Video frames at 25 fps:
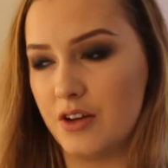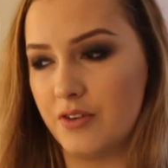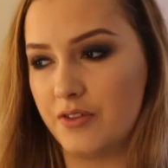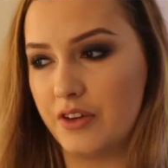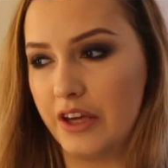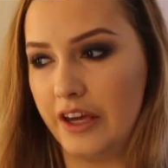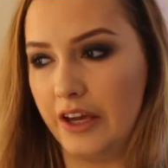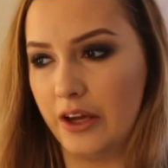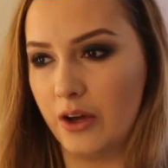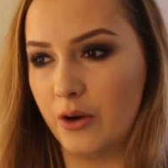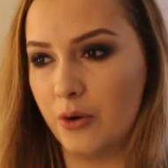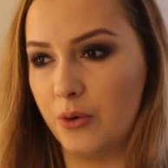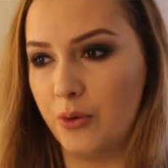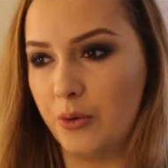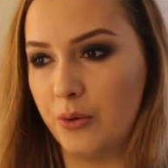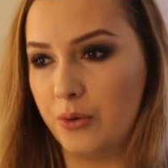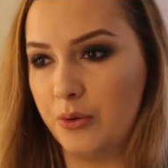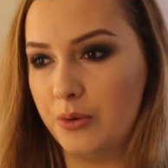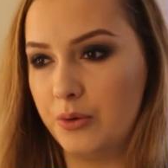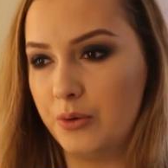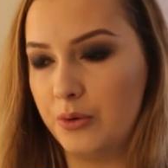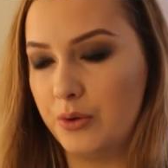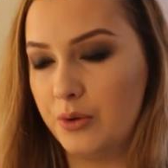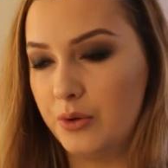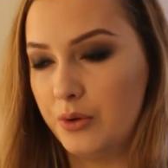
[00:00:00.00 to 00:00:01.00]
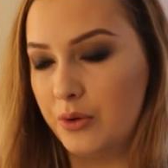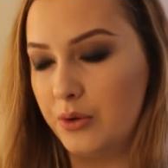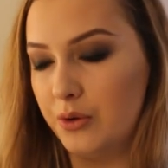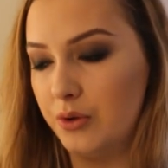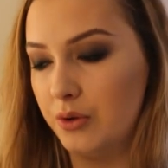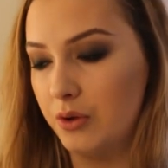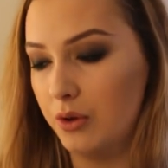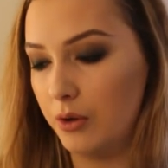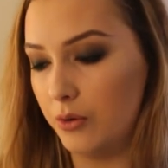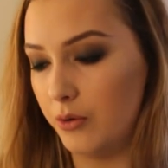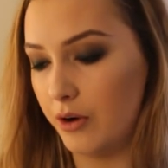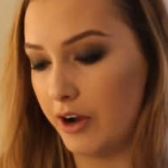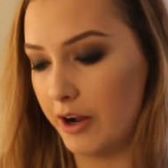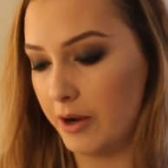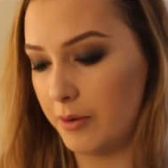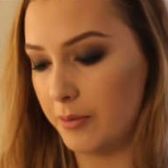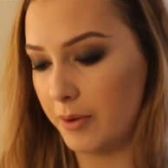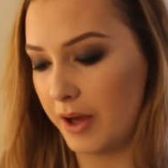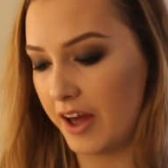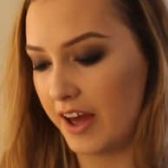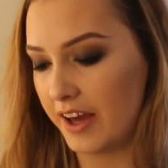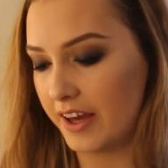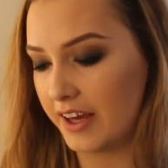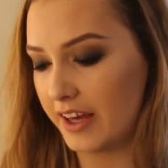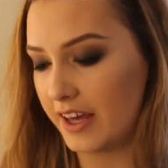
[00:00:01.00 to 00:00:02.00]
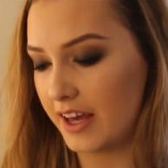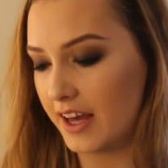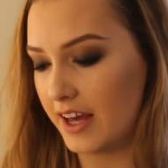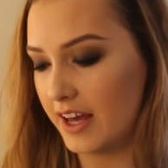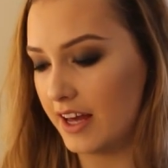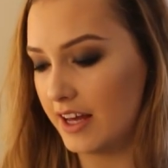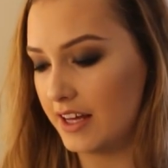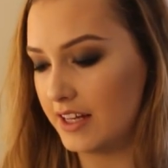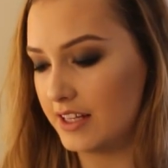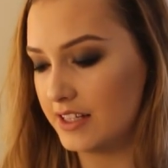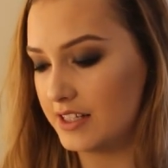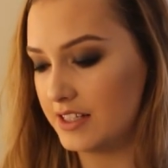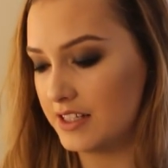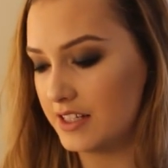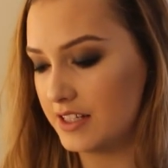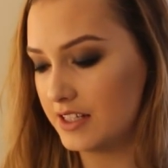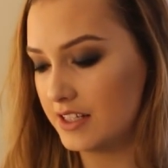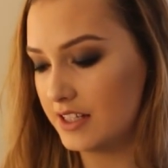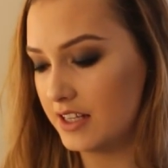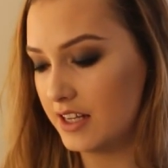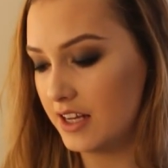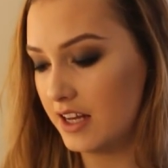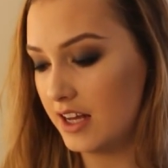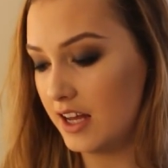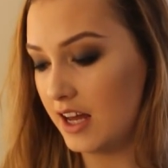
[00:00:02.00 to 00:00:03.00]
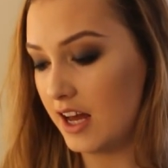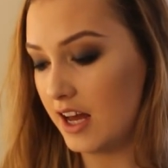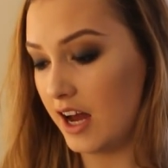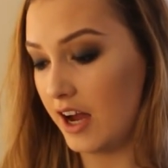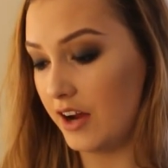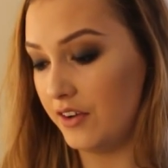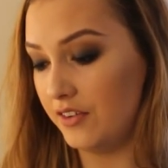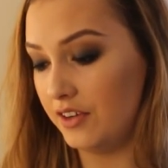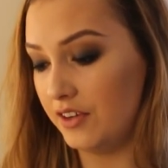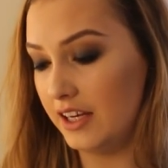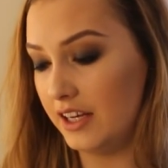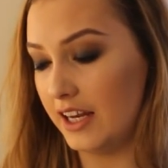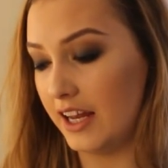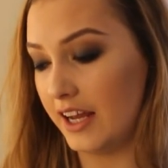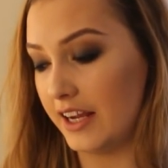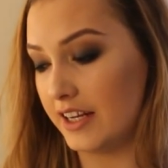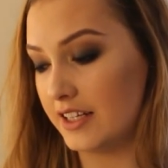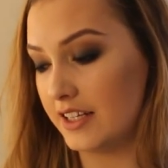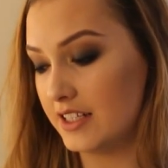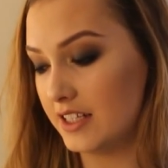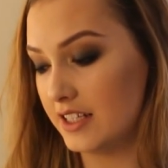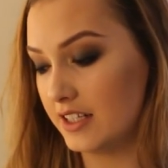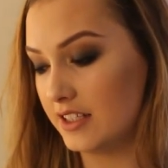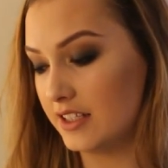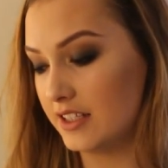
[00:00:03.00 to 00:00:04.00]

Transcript: off Kiko a while back and I really liked it.